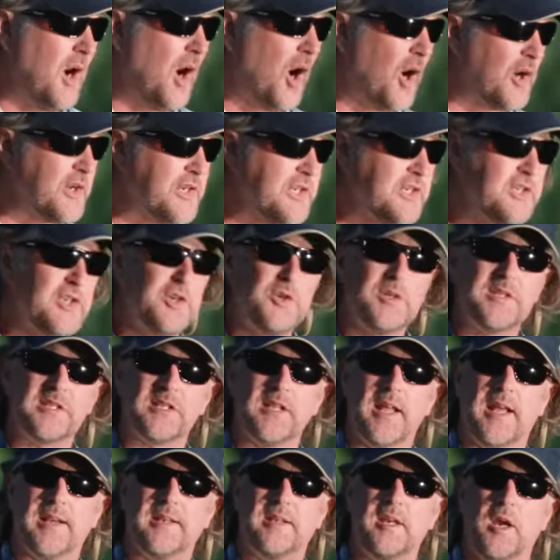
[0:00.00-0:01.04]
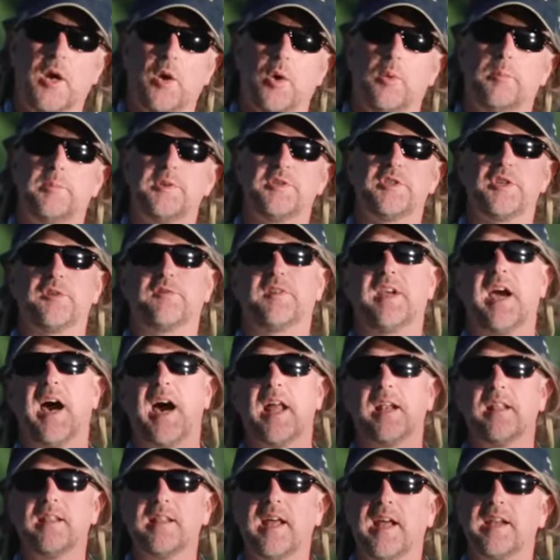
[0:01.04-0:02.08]
All you do is let go, but you've
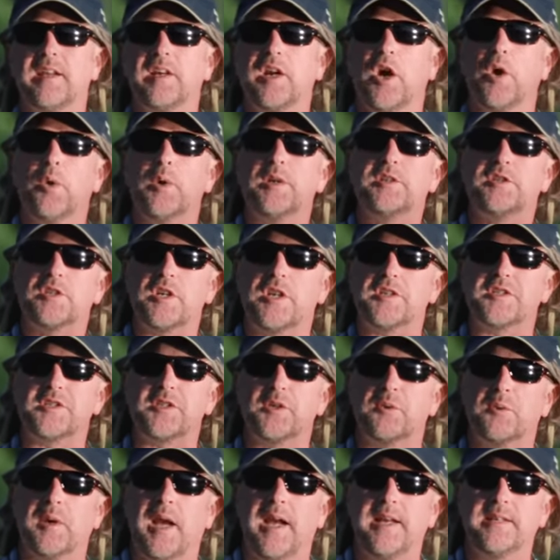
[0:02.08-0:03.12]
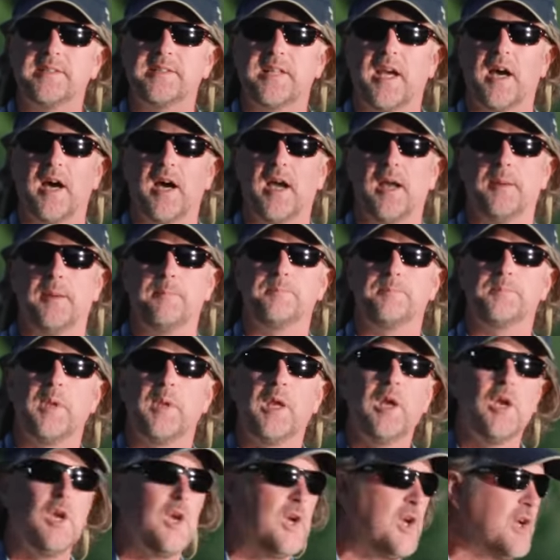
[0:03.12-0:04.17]
got to let go at just the right time.
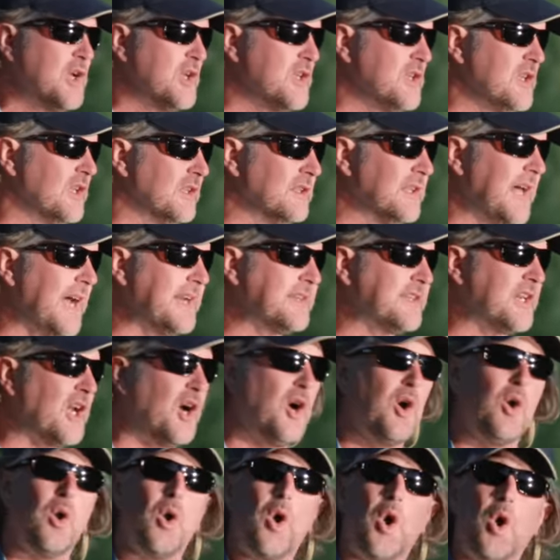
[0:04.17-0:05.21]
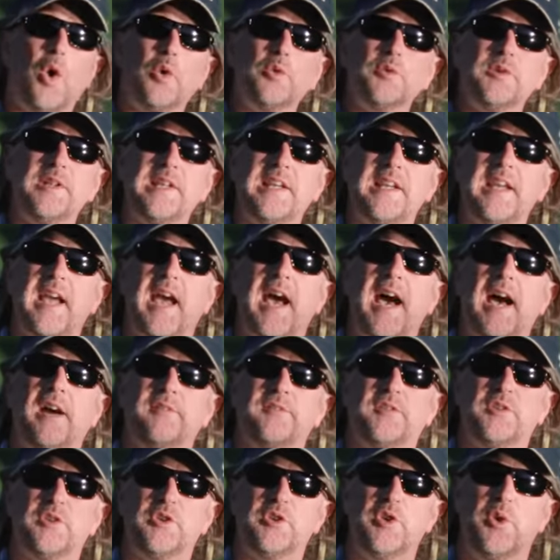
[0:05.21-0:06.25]
You let go only
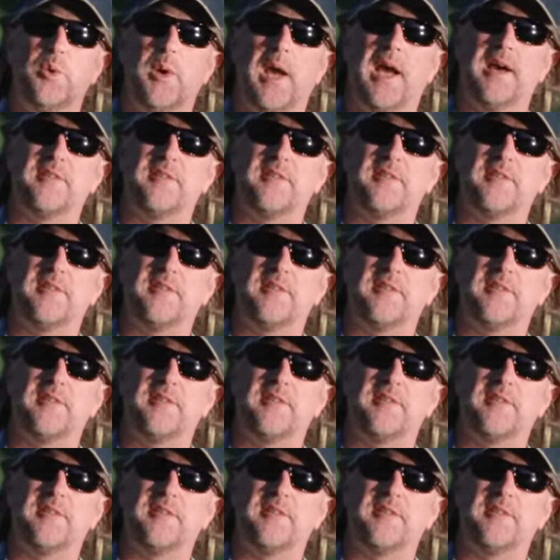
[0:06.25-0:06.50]
after you